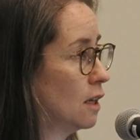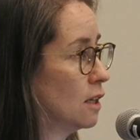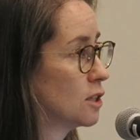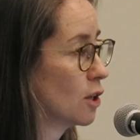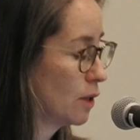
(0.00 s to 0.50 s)

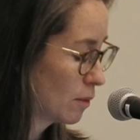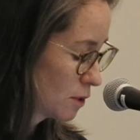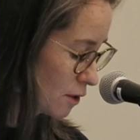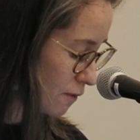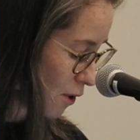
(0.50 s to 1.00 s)
So that was
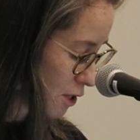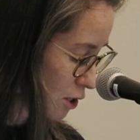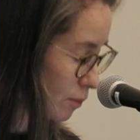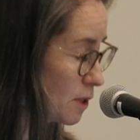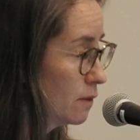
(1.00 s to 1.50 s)
the first
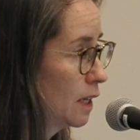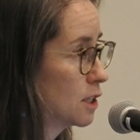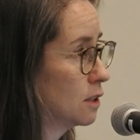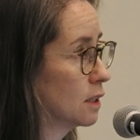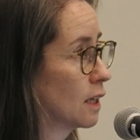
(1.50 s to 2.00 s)

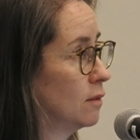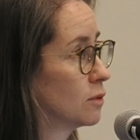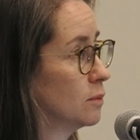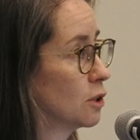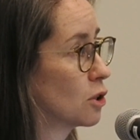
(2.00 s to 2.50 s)
observation that came
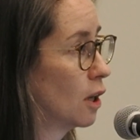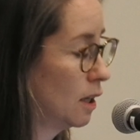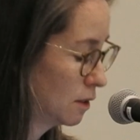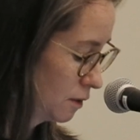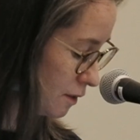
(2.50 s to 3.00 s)
from the
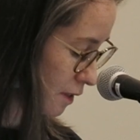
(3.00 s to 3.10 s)
trial.